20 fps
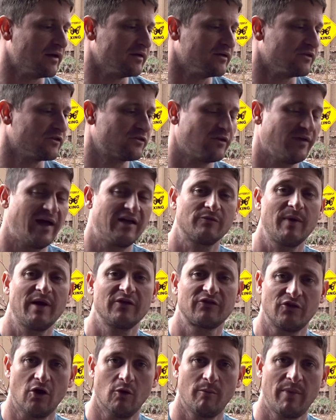So that's my
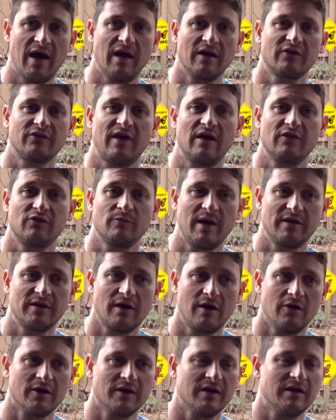soapbox, that's my
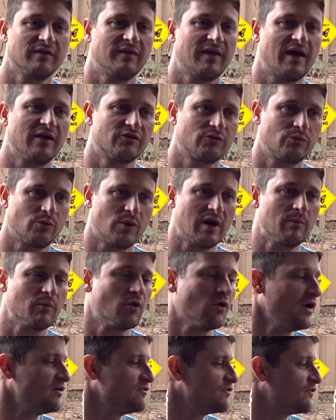target, that's what I'm
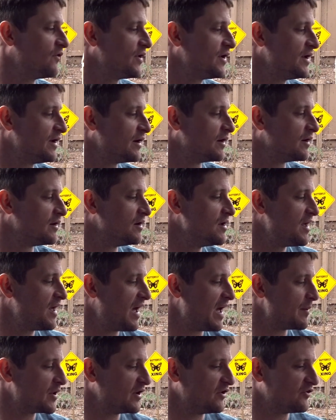going for here.
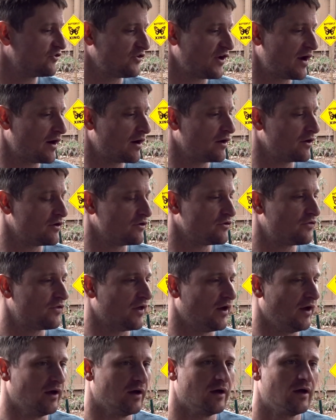I'm going to share
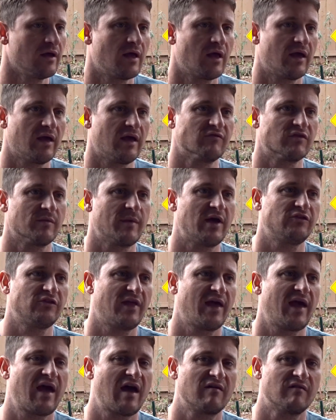the information
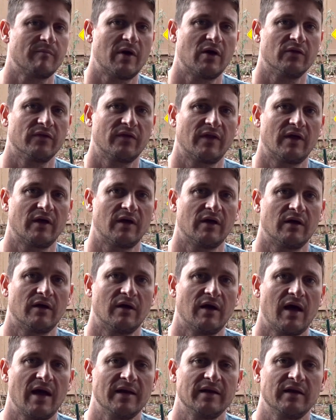I have about the
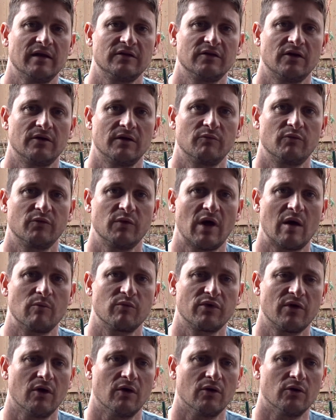Ondea
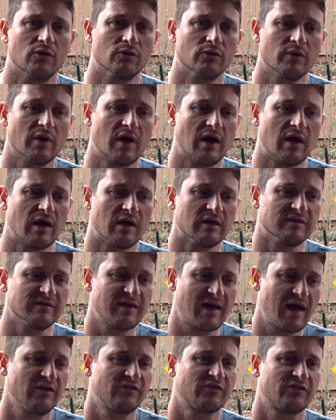Pro
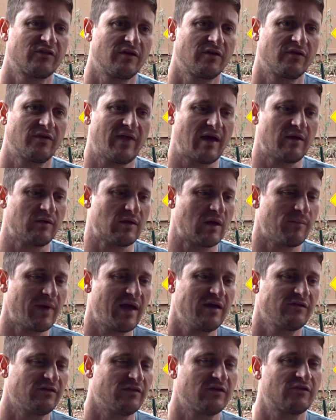test that I'm
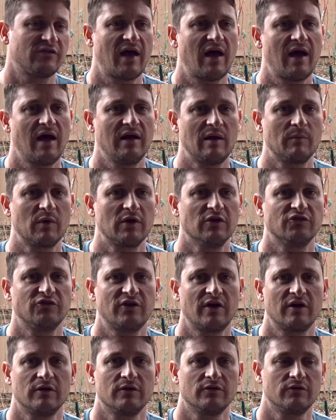basing this on. I'm going to
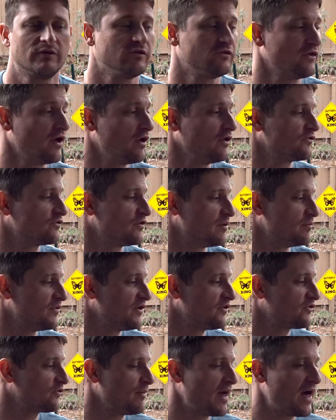share the results from
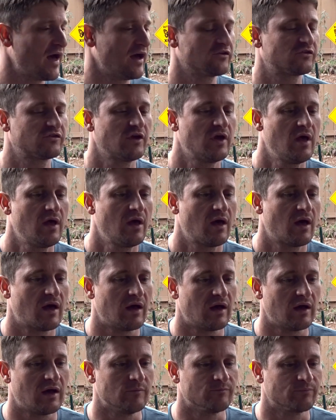this mash.
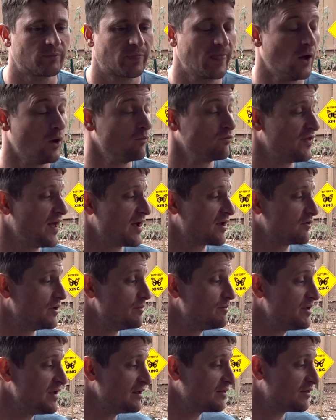Hopefully I can
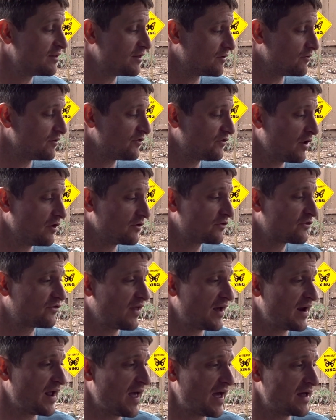repeat the results
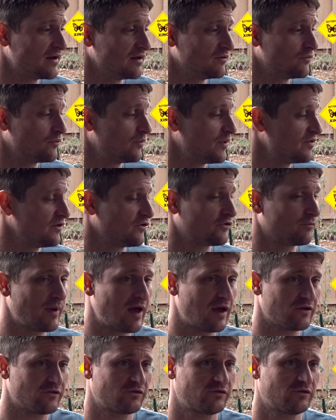that I had with this
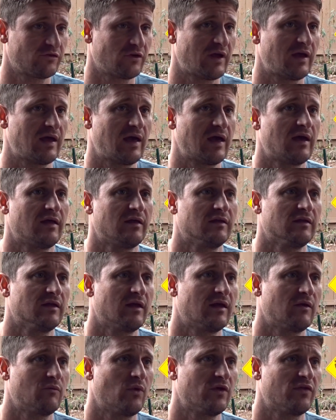mash
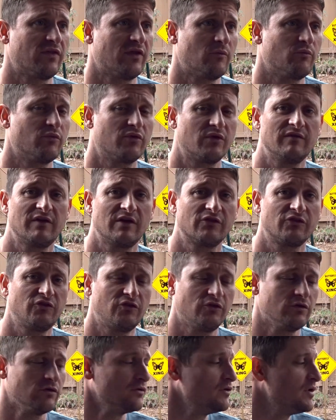with the previous
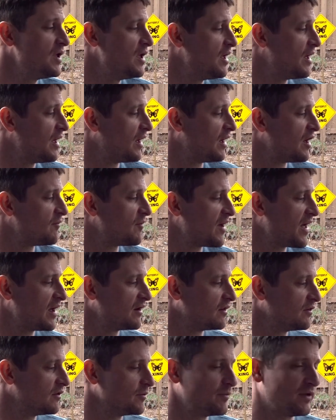two. I had
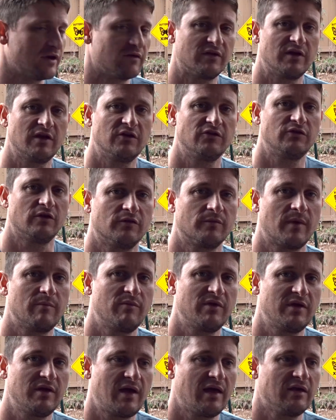a little bit of an issue my
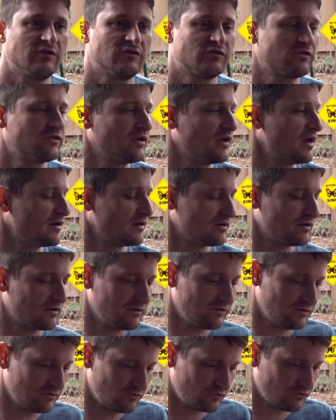pH and
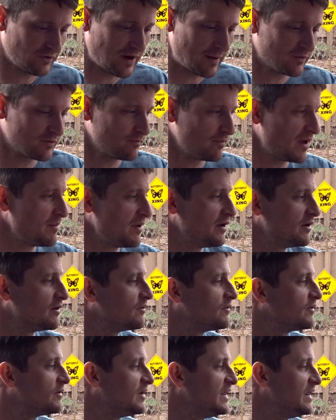dropped my meter
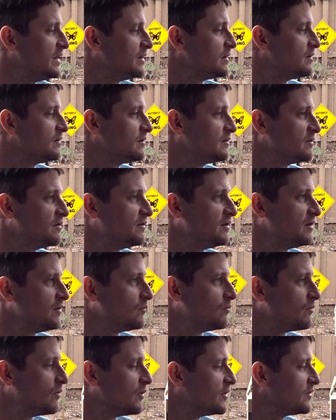in
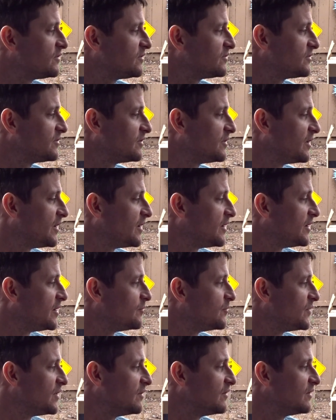the wort
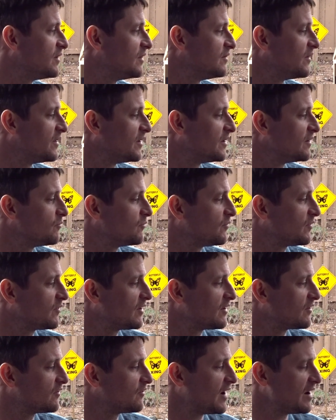in the
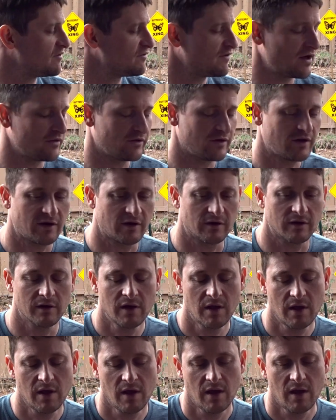Grainfather here.
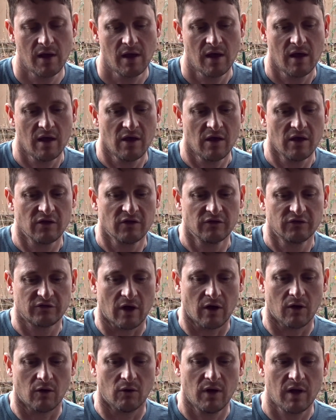
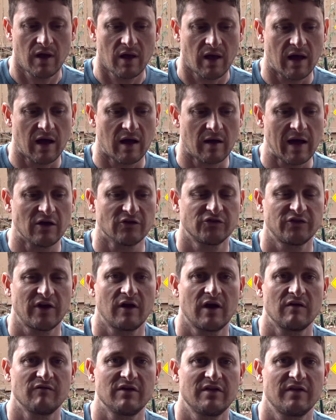So I'll
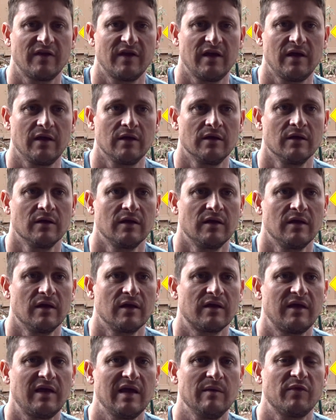share everything.
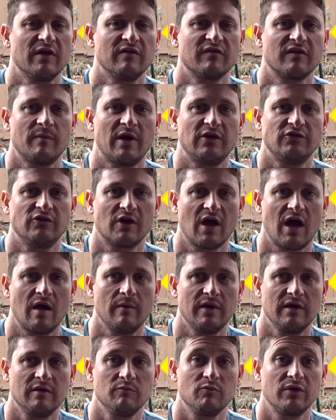keep the information
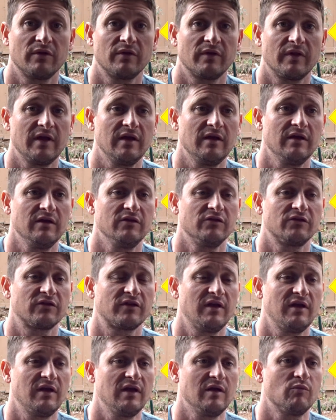coming. Please
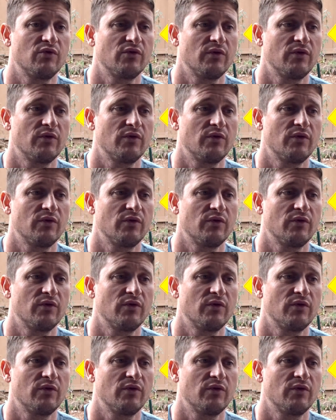keep